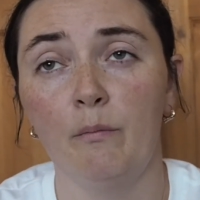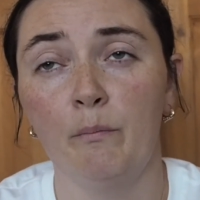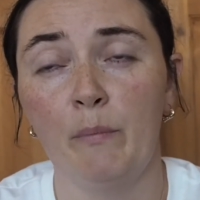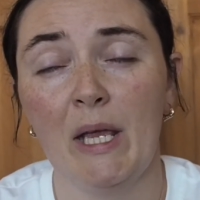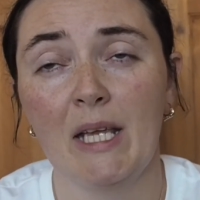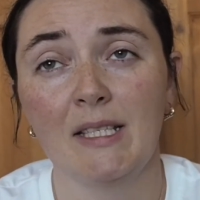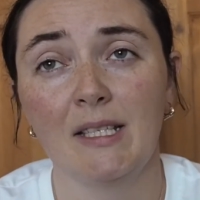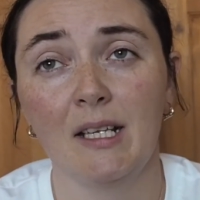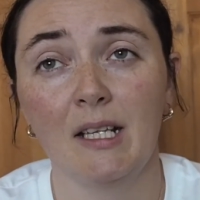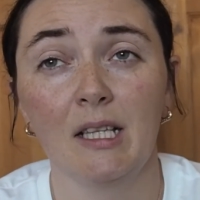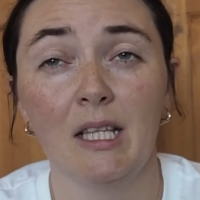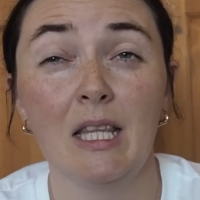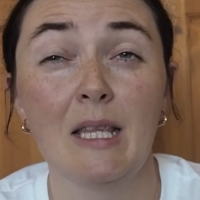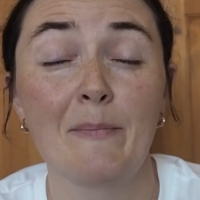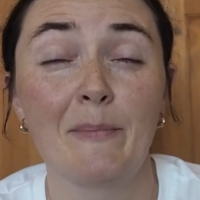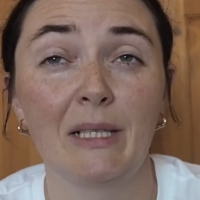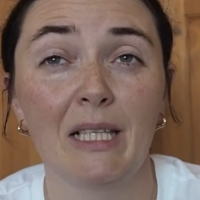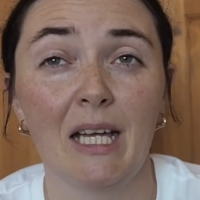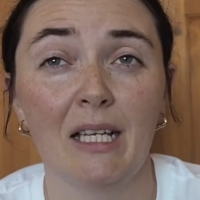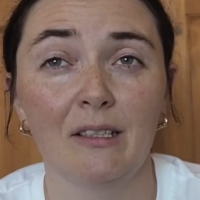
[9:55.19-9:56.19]
basically the
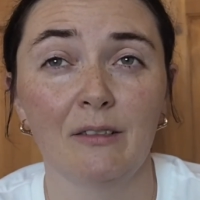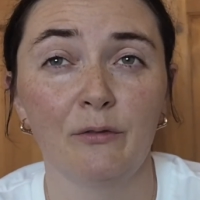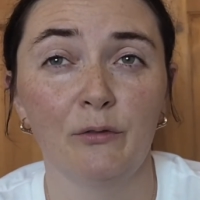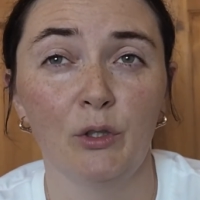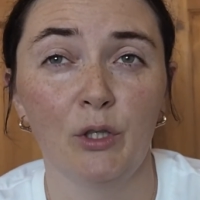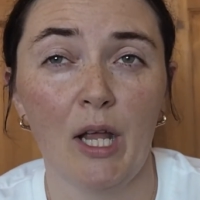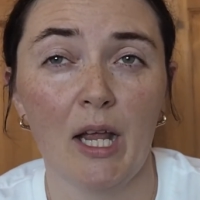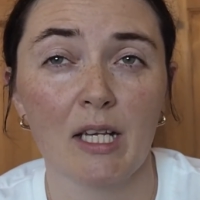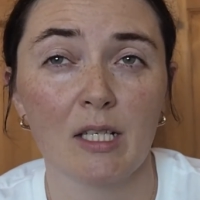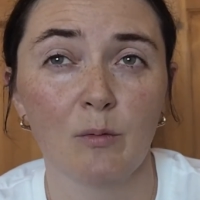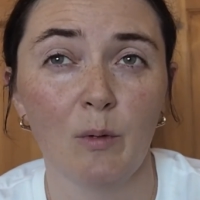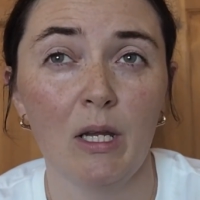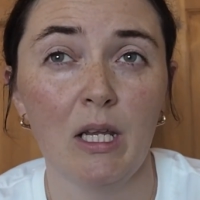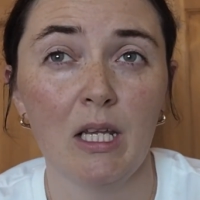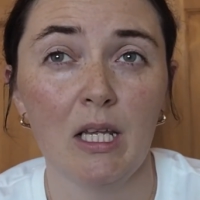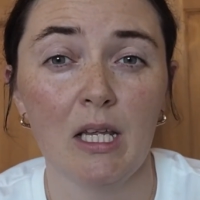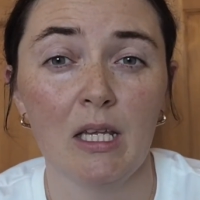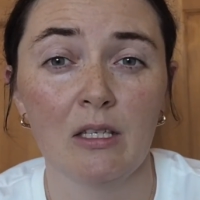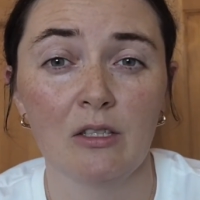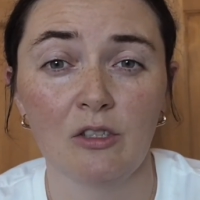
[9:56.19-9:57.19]
plan for next
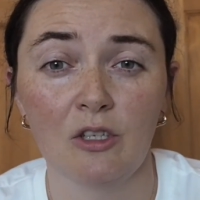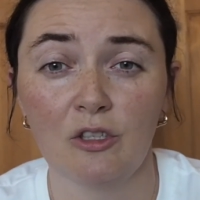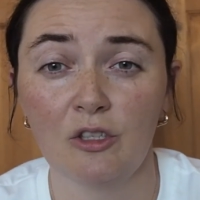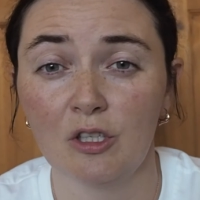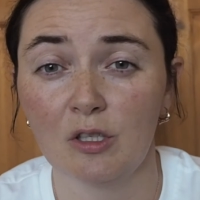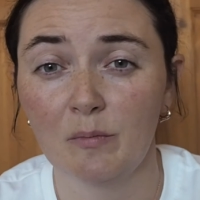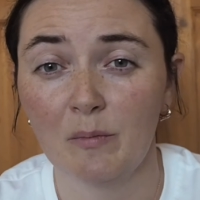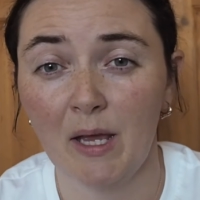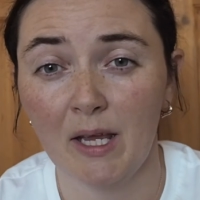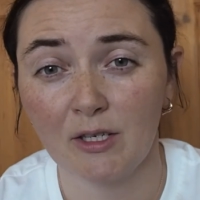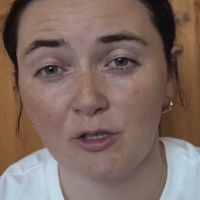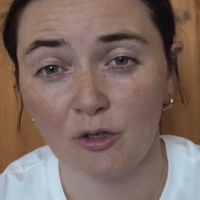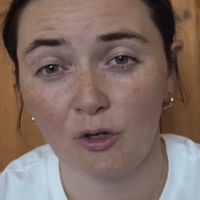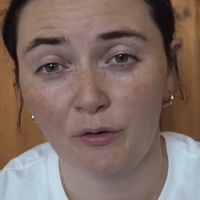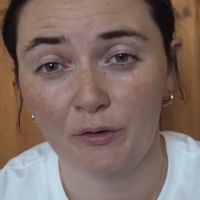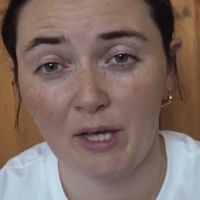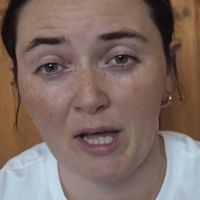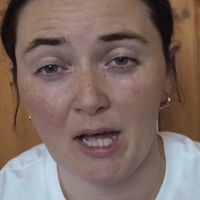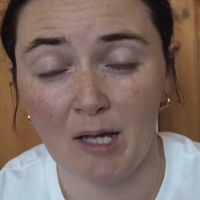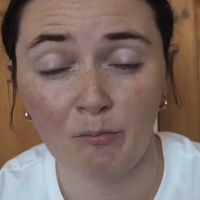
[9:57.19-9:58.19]
week is to just make
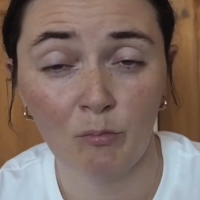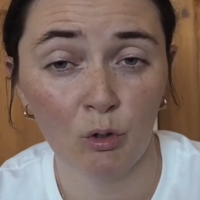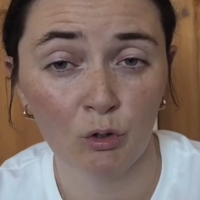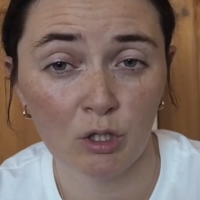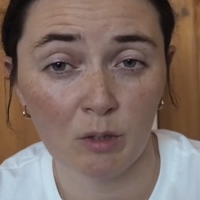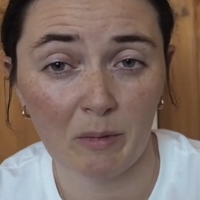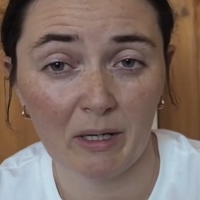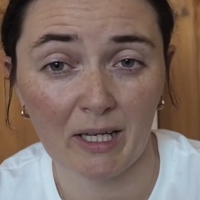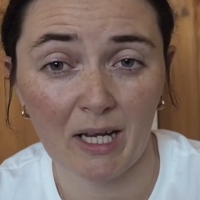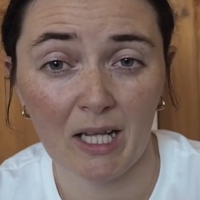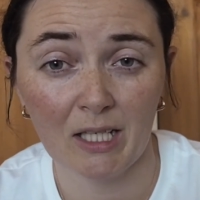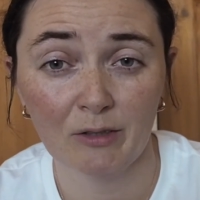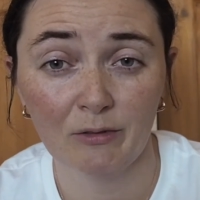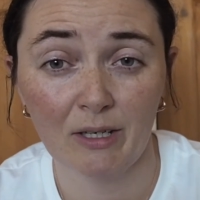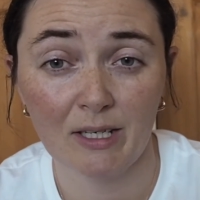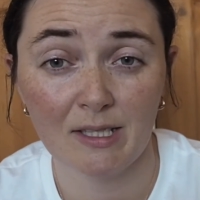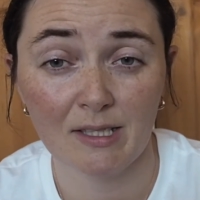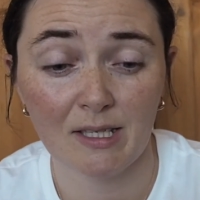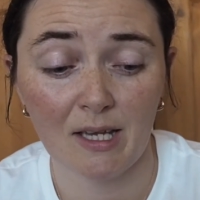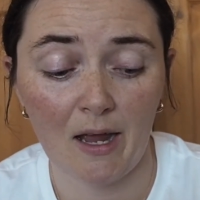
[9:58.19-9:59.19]
sure that I'm under my
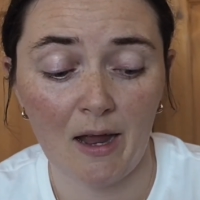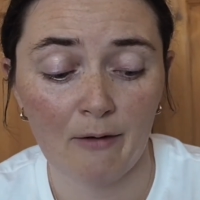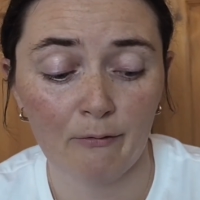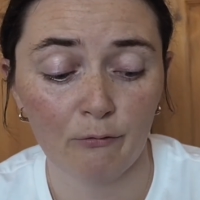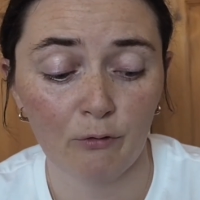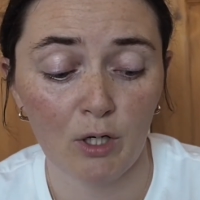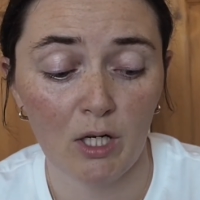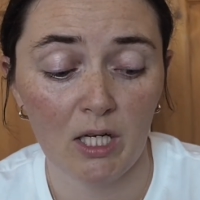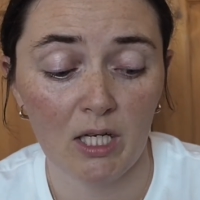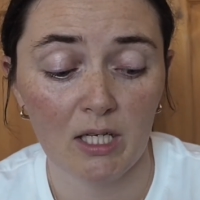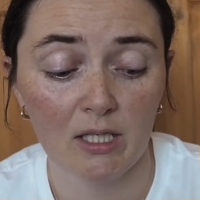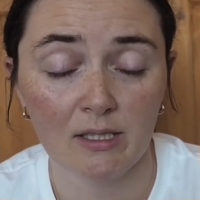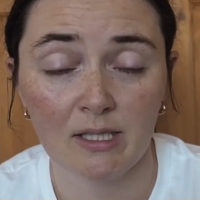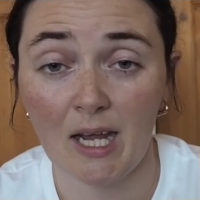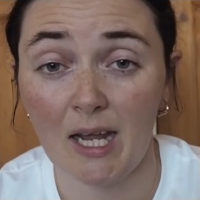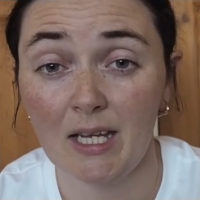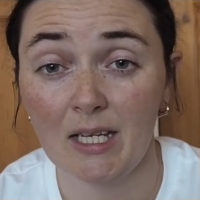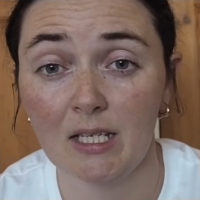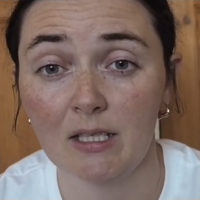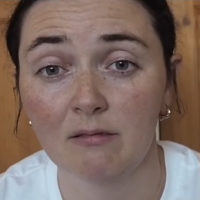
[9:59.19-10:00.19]
calories every
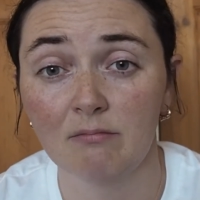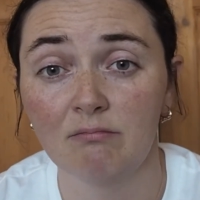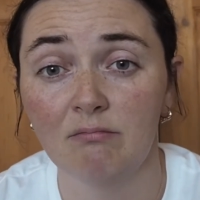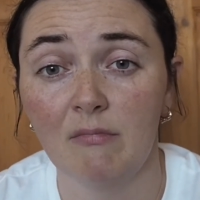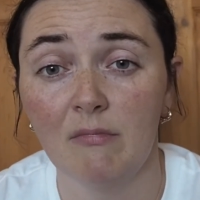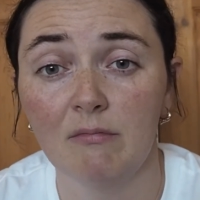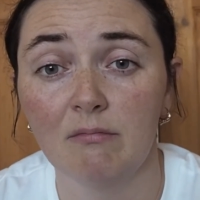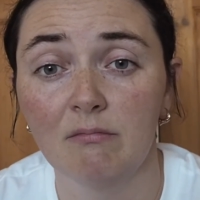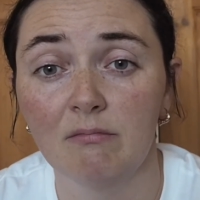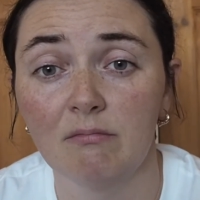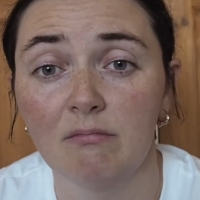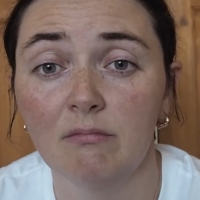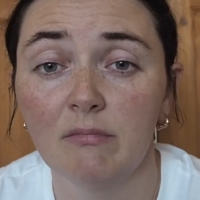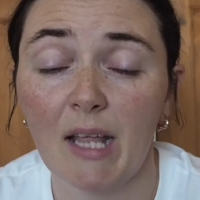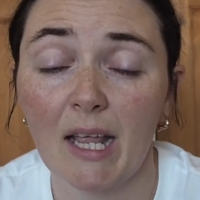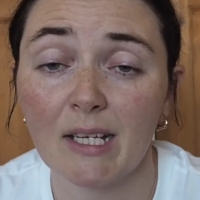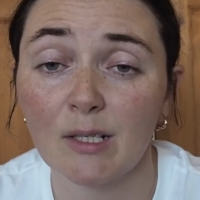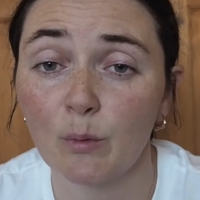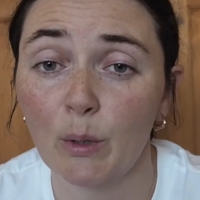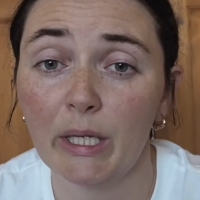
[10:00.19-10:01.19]
day
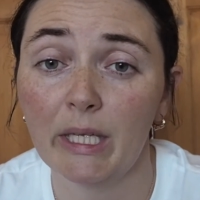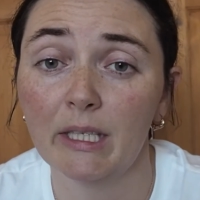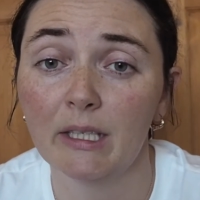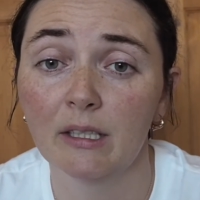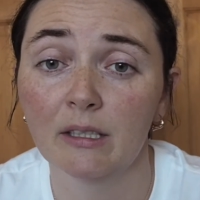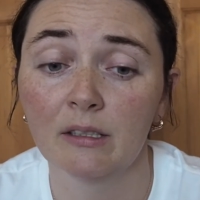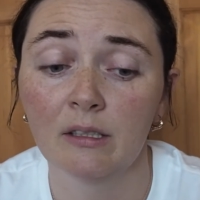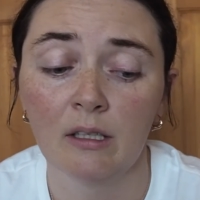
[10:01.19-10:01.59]
next week.